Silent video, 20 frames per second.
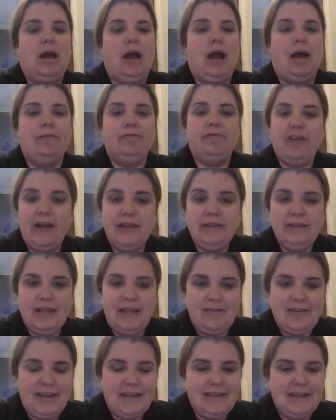I'm fine
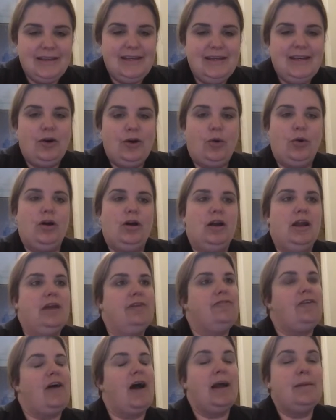leaving. Or
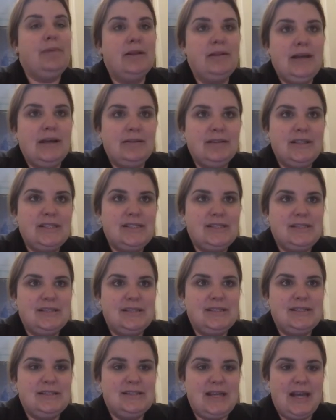if I'm on that list
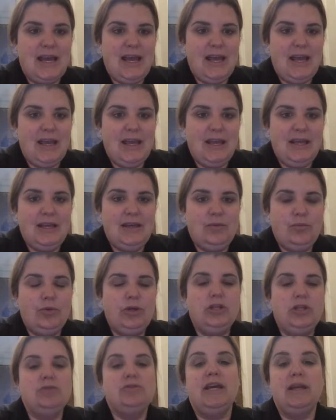to stay, will
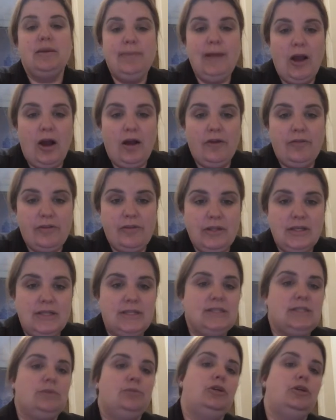you take me off the
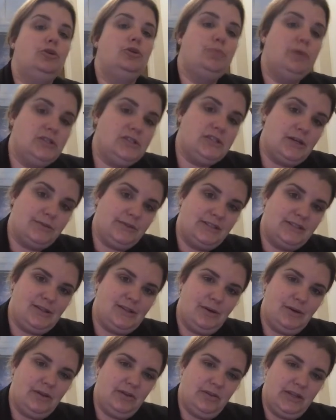list and will you put so and
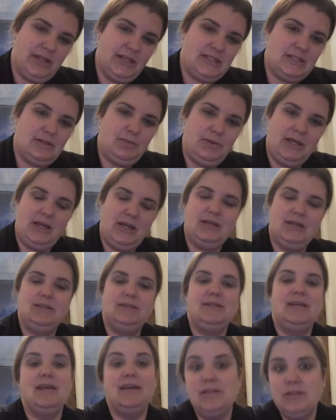so on the list
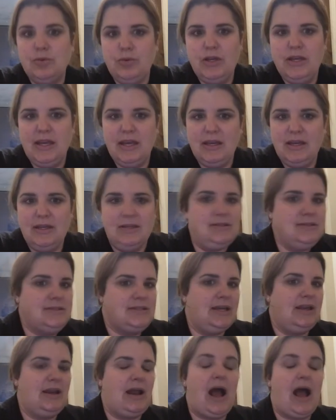because he has 3 kids
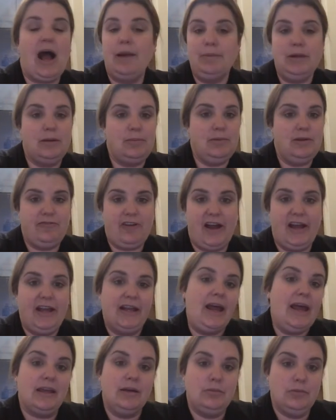and I'm going to be fine.
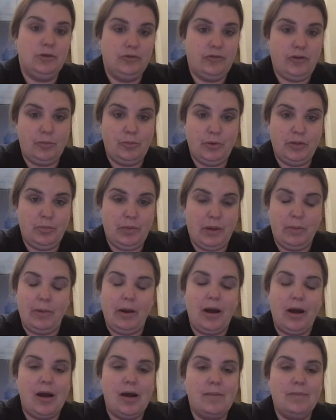I can move home with my
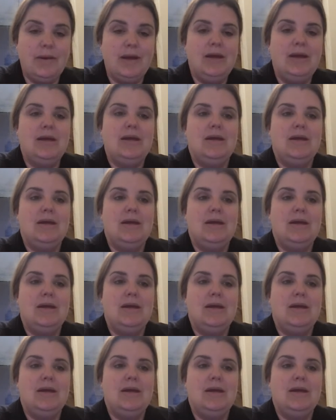mom.